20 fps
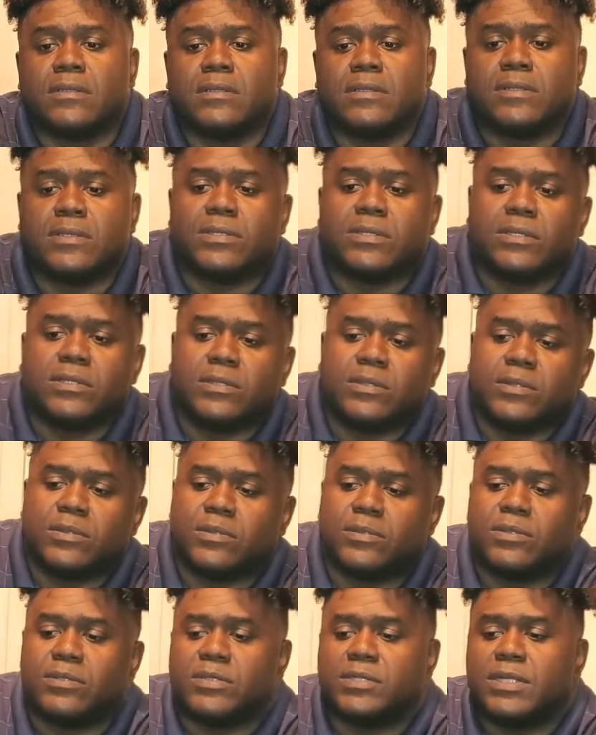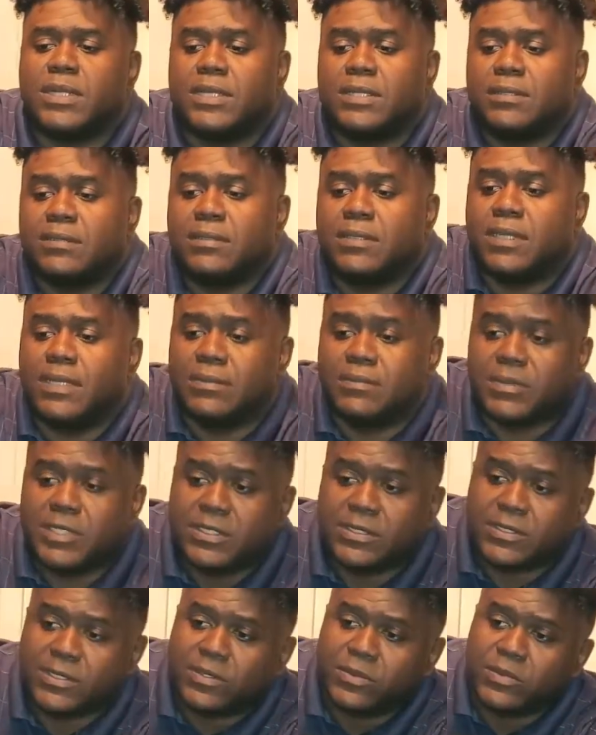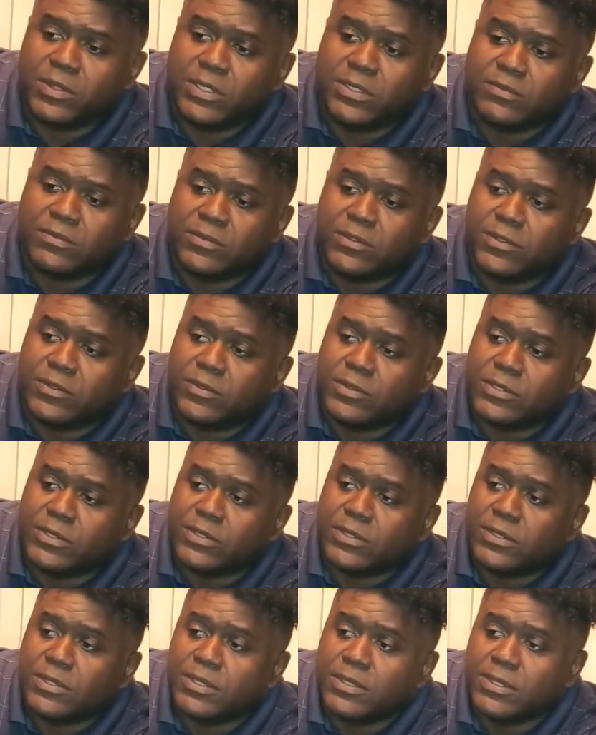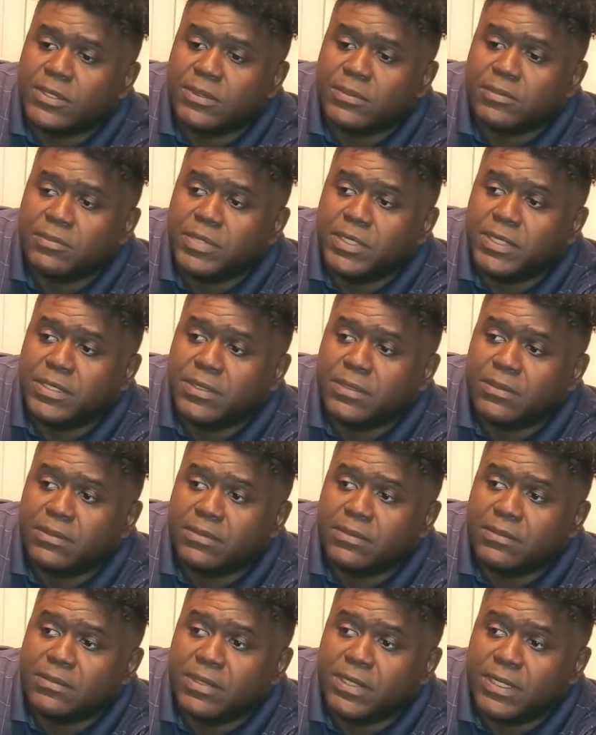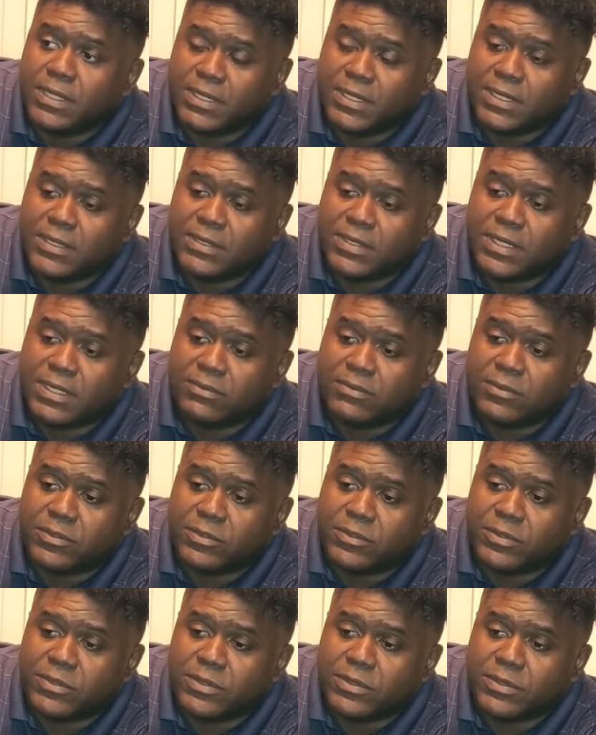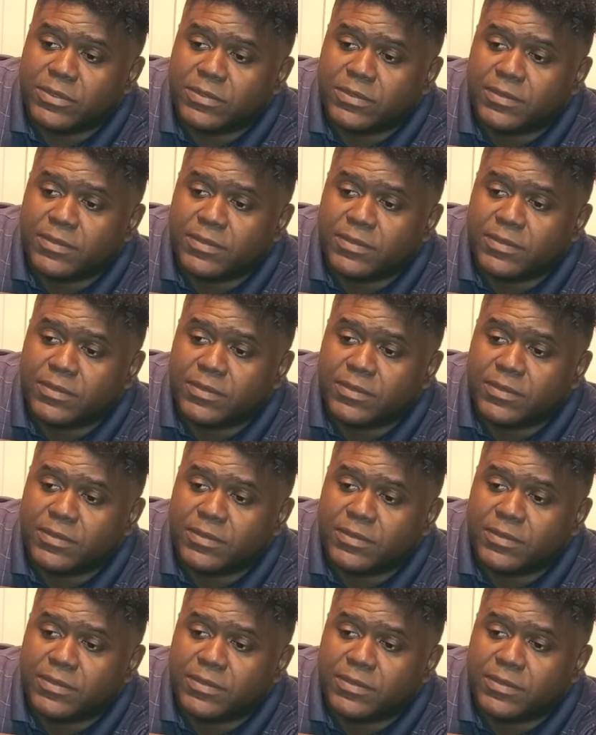So there's not that much in the way of roots, but it does have roots.